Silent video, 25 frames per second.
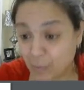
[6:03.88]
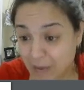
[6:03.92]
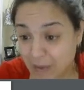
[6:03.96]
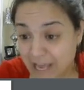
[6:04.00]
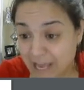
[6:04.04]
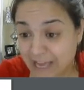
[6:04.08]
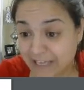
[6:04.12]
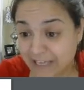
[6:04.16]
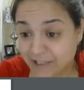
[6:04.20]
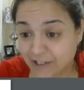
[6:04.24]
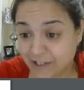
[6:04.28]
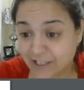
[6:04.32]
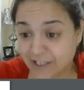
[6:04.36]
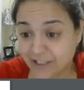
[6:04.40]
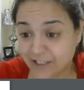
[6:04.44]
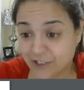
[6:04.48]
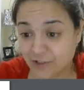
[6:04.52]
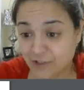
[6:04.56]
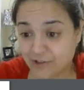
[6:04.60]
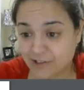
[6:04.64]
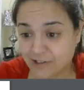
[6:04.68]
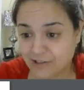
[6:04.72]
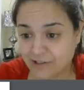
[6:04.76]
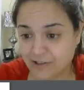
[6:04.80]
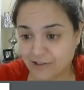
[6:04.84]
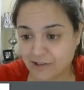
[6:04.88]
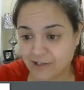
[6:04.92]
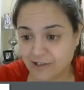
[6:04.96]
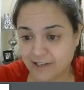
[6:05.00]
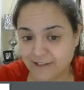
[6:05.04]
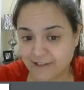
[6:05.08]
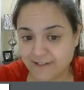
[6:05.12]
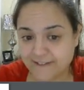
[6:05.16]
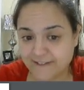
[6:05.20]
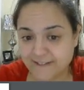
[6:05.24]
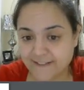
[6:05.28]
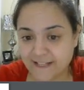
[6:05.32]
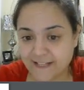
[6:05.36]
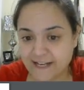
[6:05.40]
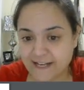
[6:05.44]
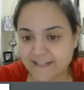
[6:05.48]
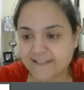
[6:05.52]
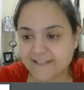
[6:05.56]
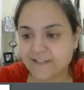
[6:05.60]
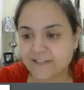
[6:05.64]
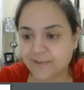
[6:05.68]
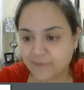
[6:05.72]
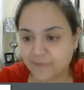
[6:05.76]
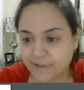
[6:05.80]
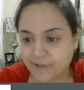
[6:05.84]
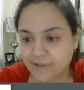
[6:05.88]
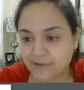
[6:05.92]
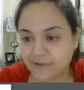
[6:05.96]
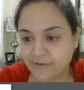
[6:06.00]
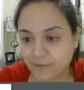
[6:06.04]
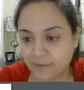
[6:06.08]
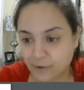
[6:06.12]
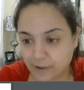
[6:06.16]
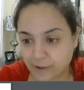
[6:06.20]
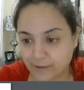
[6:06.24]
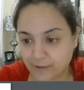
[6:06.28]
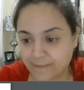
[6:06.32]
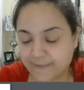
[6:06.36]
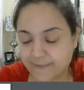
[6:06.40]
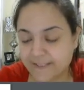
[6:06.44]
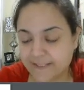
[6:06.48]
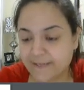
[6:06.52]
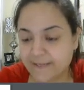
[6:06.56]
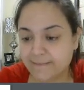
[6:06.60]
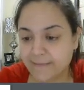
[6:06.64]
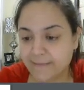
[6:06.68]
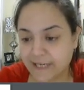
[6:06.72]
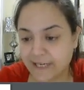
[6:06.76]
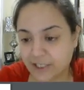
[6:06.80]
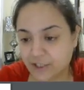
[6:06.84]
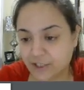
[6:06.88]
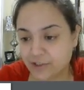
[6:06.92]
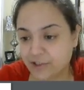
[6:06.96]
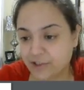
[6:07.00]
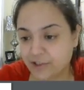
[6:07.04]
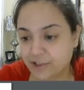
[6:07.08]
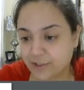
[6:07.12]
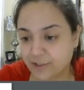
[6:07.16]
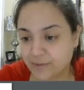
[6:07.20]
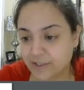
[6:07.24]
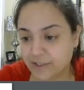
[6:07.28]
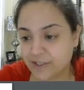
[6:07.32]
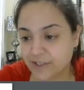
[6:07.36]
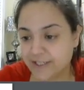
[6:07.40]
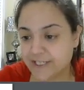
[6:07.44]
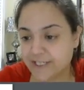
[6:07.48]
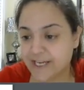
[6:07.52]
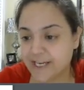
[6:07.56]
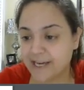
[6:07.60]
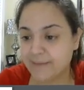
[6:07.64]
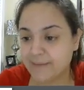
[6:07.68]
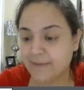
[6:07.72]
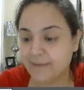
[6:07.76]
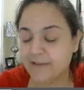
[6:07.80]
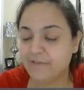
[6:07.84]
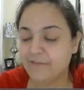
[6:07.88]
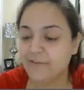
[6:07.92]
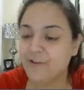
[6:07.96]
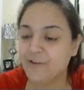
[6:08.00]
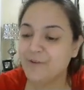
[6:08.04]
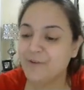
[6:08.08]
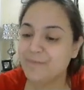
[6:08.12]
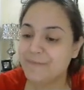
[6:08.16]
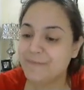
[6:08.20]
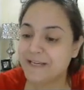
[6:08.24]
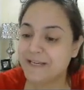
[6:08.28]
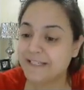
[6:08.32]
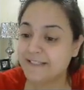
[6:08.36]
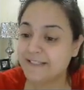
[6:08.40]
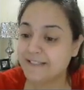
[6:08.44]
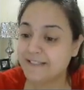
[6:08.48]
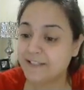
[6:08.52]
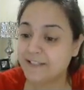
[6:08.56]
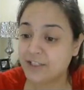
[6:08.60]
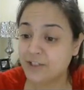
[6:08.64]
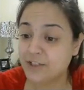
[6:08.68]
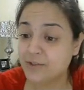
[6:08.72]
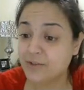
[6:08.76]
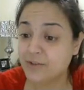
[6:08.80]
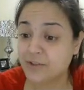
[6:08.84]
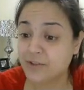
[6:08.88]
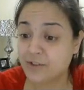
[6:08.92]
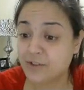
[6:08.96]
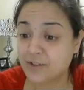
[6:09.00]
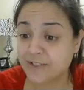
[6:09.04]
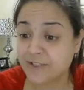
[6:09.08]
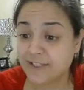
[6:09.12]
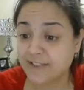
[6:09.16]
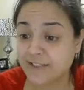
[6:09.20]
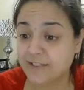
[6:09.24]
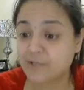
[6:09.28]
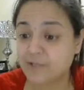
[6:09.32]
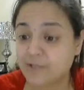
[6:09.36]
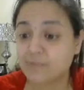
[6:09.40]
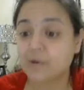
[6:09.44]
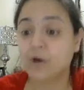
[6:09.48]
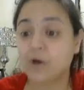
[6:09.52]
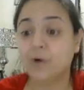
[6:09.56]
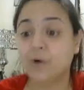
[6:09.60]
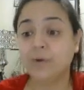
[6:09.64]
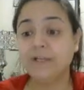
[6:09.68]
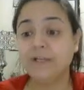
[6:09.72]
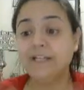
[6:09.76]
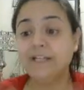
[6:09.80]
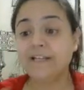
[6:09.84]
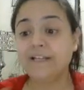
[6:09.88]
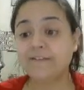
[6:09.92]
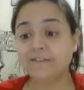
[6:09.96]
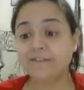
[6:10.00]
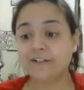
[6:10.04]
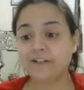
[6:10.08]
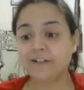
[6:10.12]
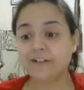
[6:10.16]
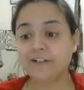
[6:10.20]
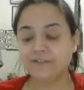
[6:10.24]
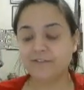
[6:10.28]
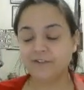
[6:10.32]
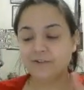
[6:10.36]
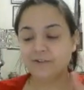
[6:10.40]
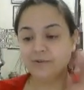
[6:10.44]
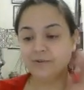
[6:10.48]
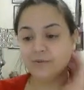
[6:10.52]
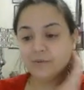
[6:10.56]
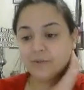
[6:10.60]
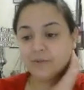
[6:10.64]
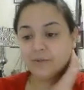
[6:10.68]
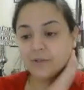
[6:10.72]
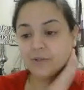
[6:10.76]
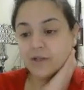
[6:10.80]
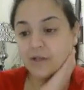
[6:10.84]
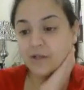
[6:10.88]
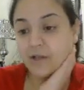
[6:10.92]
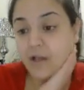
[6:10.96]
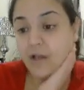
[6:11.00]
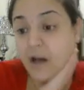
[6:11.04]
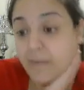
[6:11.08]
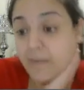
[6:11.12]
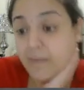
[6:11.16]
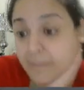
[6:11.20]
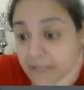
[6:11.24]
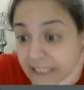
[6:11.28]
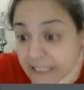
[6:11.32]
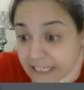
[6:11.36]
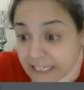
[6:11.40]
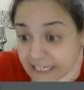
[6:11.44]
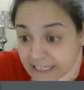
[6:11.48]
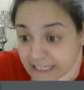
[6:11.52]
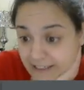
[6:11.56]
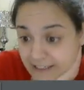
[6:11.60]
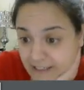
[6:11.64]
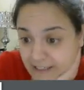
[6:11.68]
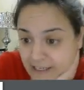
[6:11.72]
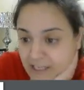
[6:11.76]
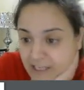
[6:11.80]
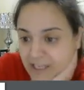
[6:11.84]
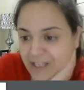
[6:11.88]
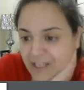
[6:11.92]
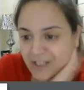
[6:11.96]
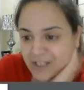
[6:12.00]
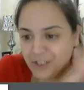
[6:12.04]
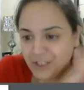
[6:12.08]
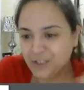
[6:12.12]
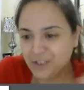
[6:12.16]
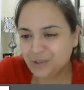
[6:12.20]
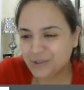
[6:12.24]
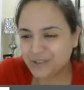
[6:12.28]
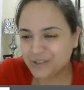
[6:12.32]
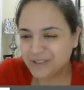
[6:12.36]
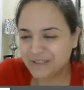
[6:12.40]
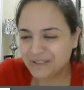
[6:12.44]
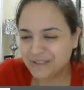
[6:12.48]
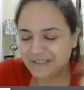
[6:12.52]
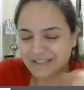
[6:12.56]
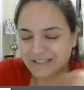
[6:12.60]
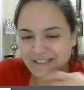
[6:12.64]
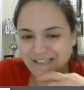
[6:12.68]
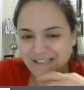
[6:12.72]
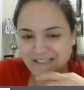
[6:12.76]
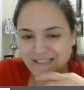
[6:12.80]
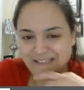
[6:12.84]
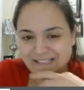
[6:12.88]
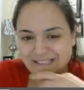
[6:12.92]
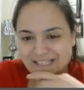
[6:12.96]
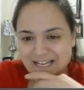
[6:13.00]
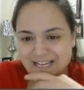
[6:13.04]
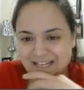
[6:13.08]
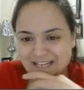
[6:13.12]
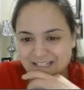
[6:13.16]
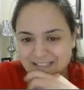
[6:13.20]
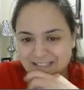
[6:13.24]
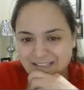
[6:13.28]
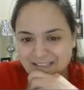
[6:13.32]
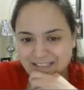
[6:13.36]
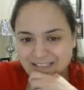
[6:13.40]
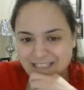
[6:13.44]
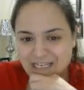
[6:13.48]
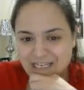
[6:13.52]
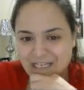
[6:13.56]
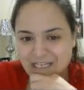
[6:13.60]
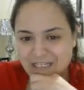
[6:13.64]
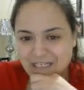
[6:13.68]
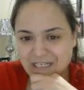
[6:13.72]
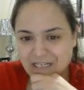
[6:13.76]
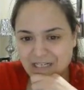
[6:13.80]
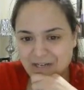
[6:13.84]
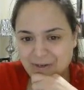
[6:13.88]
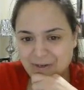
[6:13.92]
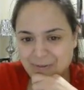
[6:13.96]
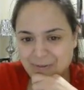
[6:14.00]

way you're going to trigger in this class is with your forums, and make sure you do it on time. If you miss 2 Thursdays in a row, even if you come late, they technically could,